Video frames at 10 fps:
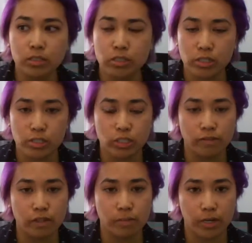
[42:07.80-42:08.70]
start
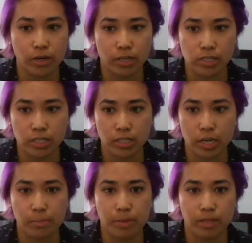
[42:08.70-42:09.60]
shuffling my cards to
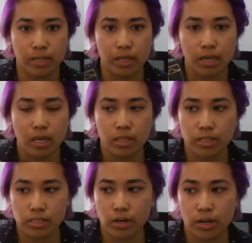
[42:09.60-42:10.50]
clear, but then
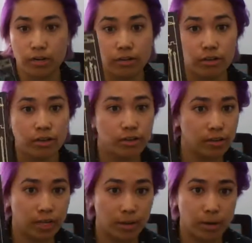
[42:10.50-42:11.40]
this card
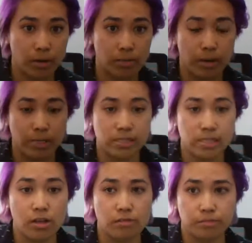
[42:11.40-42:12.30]
came out by
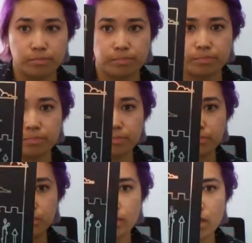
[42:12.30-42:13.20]
itself,
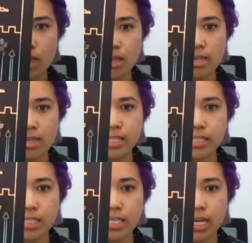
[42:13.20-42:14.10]
and it is
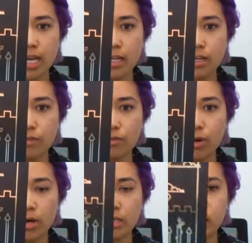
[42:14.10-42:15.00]
the Nine of
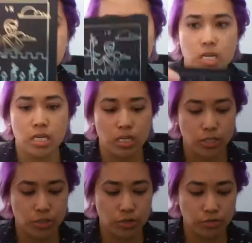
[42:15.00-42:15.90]
Wands.
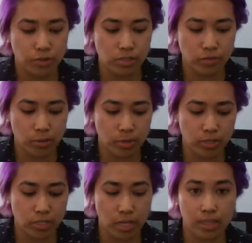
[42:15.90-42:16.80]
So it feels very
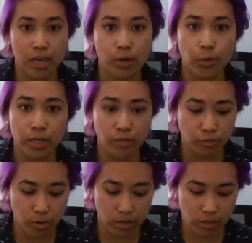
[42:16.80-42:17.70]
much like that Queen of
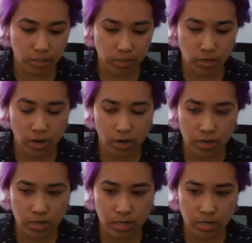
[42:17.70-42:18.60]
Wands
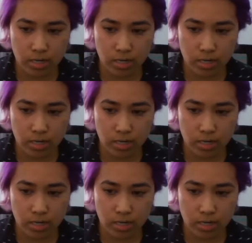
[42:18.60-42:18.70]
card